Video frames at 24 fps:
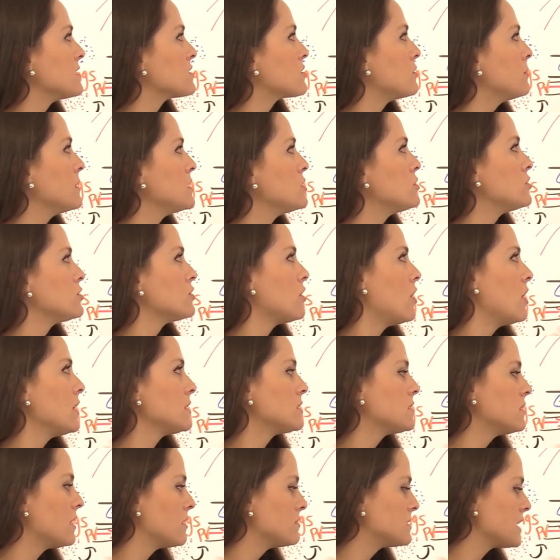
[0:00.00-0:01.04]
It's going to be
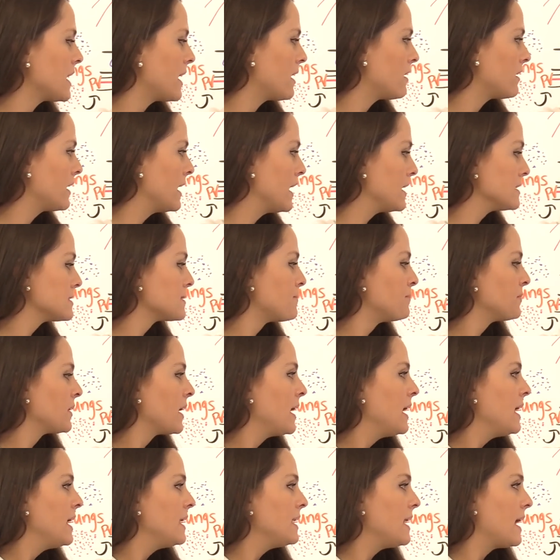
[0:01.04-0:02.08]
shot to those areas.
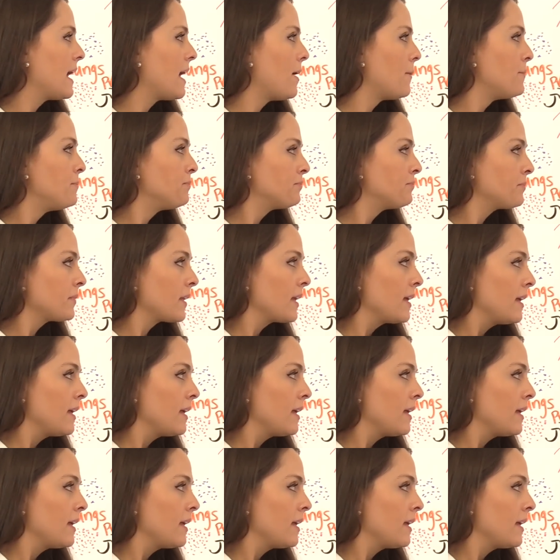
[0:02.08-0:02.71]
Now,